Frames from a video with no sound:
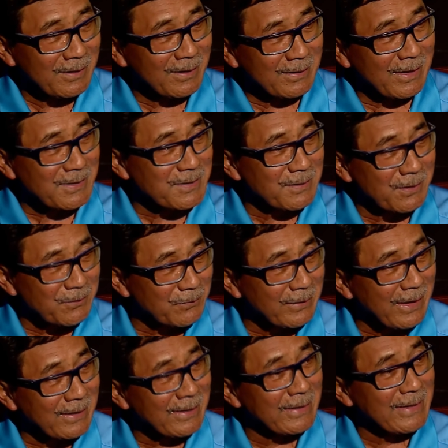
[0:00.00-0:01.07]
that's not
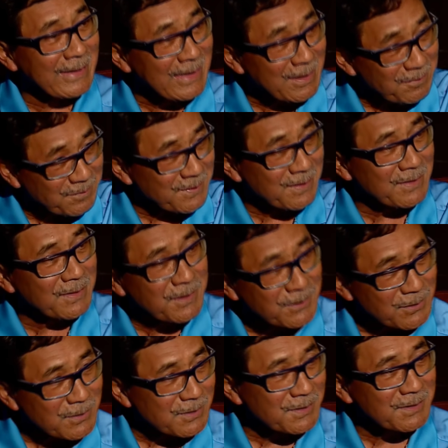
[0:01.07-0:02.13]
right, and he lifted the
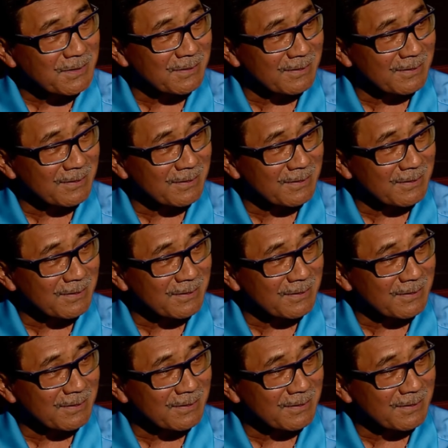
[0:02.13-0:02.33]
injunction.